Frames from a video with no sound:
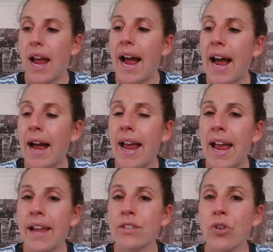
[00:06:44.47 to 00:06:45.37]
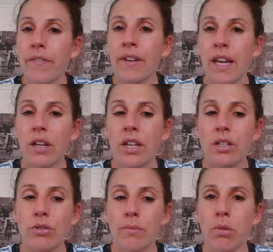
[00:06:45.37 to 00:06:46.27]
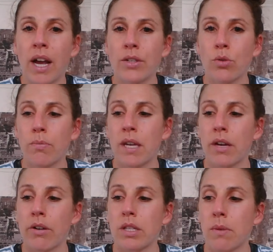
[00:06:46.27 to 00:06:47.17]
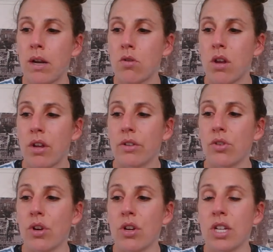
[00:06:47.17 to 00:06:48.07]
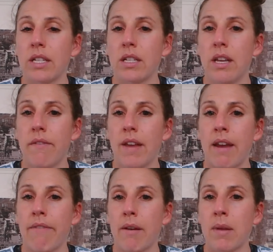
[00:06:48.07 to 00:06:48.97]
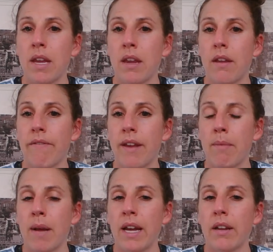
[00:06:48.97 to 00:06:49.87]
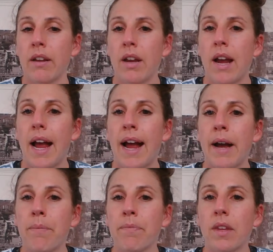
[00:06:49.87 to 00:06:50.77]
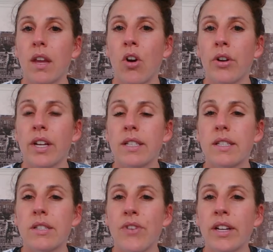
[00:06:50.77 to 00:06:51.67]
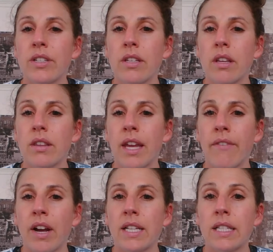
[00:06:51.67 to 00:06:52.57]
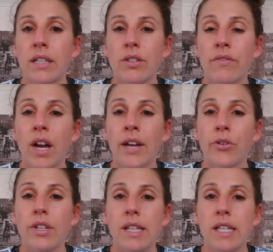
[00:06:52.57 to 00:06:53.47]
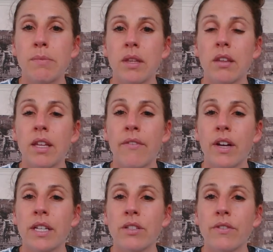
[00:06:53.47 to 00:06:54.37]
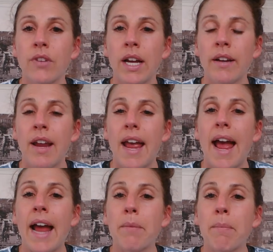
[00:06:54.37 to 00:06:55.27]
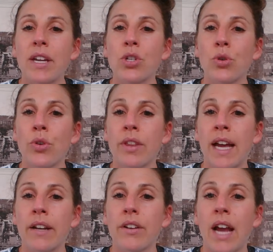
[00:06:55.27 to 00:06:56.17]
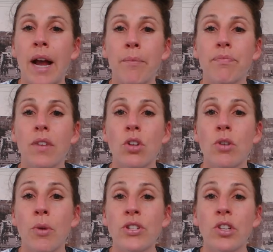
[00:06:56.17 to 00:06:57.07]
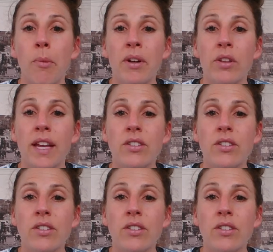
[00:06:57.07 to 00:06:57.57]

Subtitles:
And don't forget, you need to reply to a peer as well. So you need to give every peer feedback on a strategy that they've identified or assessment that they've identified, and make sure that you post a comment on that.